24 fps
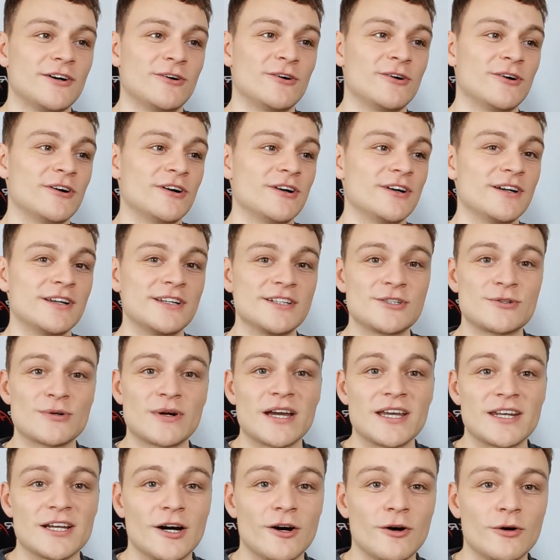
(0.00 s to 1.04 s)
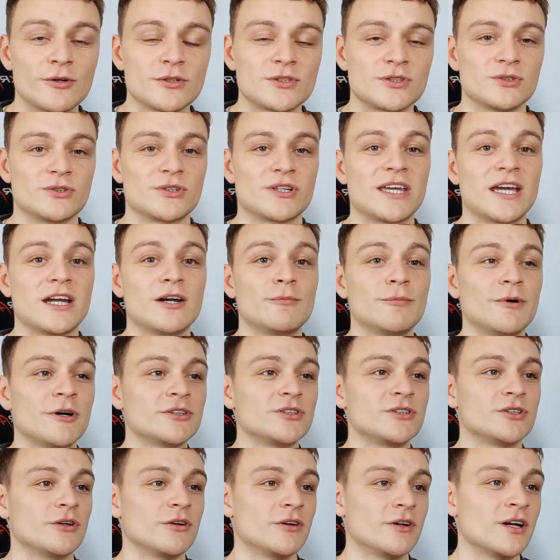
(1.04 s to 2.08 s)
or dried out. You care
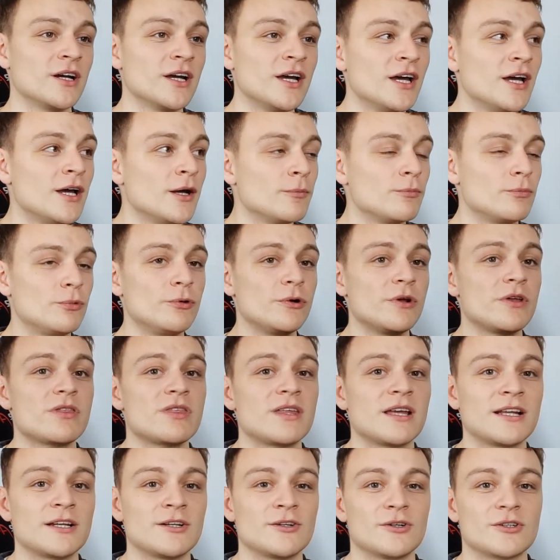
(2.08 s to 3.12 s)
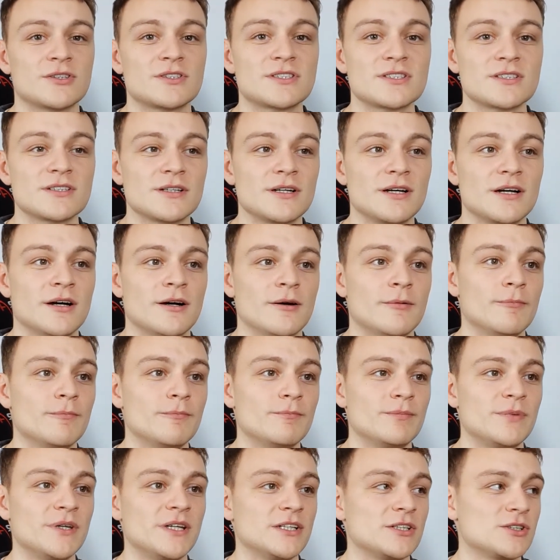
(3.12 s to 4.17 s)
about your breathing not um,
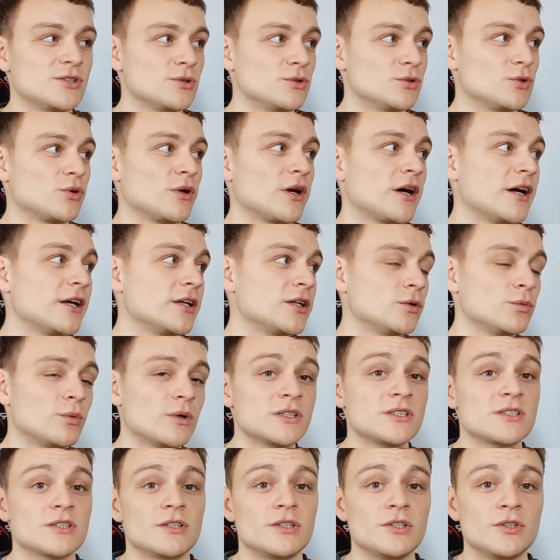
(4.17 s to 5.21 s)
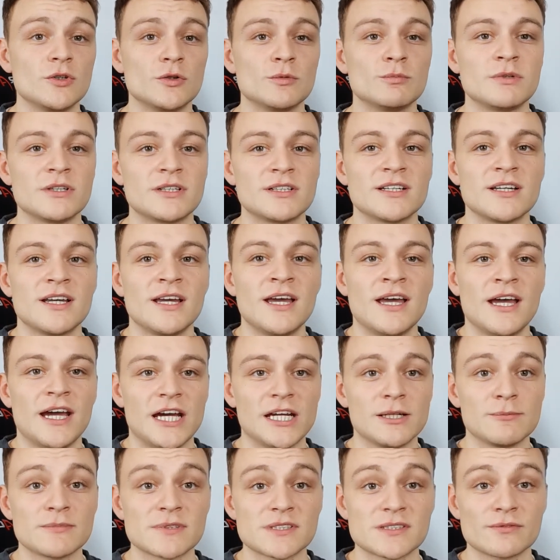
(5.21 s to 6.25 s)
being too dry. You want a humid
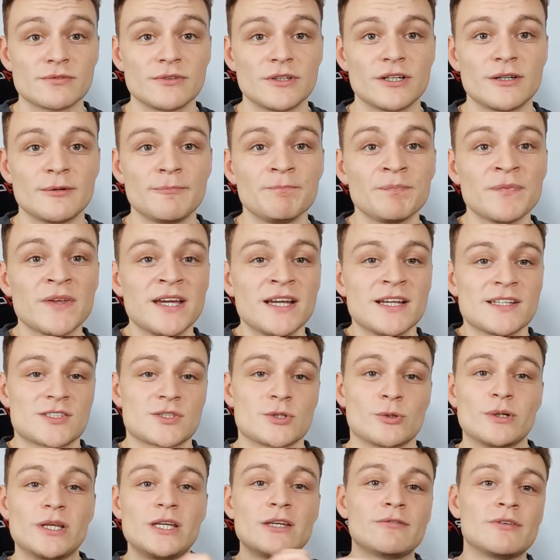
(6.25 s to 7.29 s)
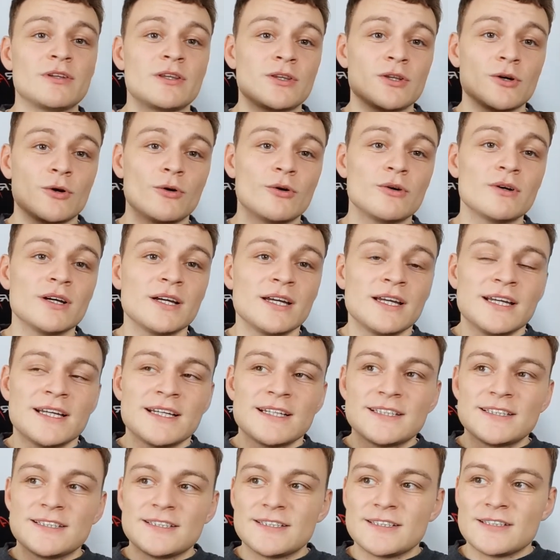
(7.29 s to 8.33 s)
atmosphere. So even though
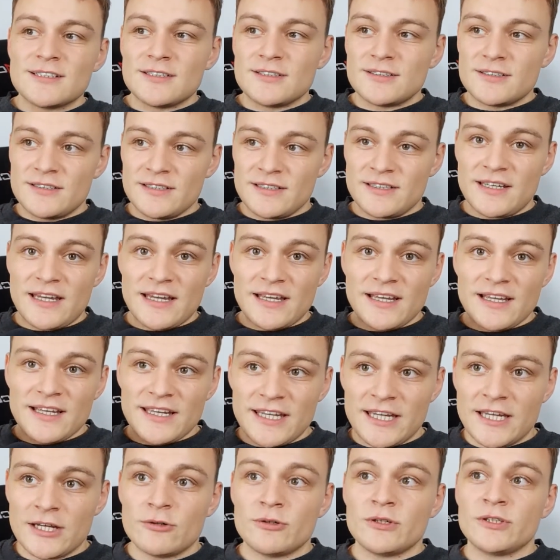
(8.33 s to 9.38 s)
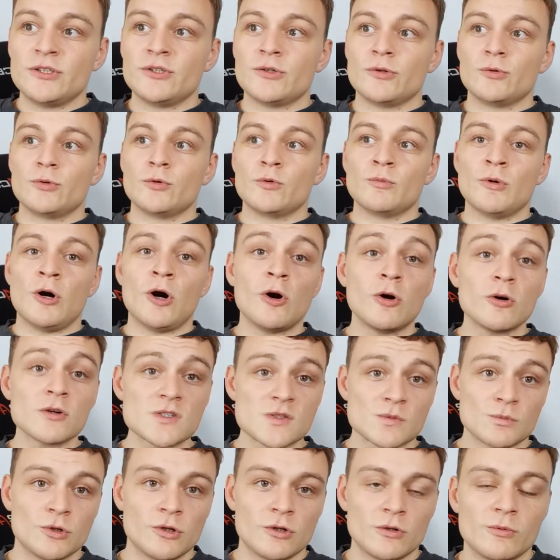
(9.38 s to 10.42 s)
the air in your room
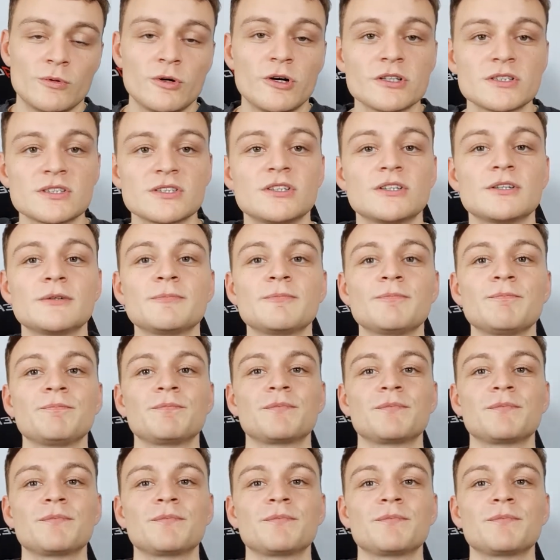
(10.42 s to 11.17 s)
holds more water,